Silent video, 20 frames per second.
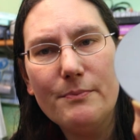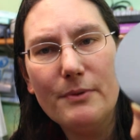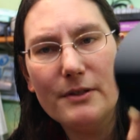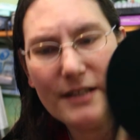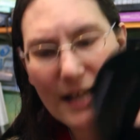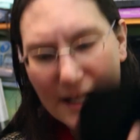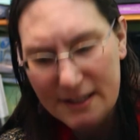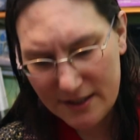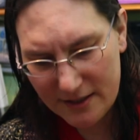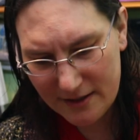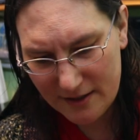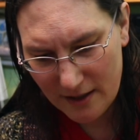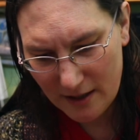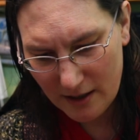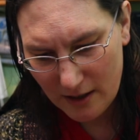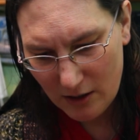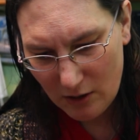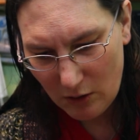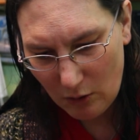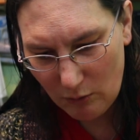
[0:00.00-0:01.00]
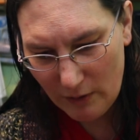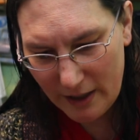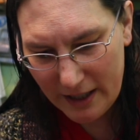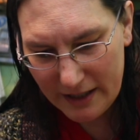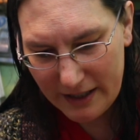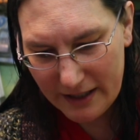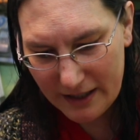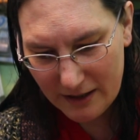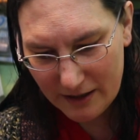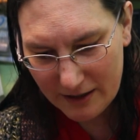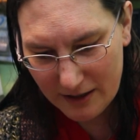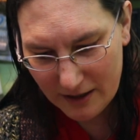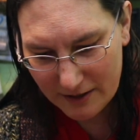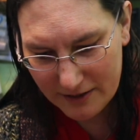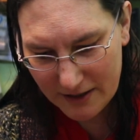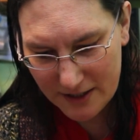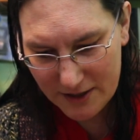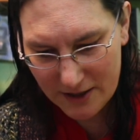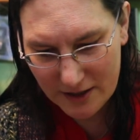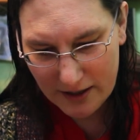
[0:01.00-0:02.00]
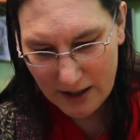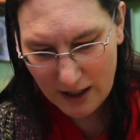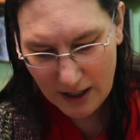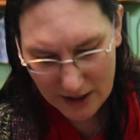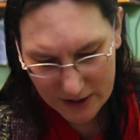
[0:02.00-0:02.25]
but that's really good condition.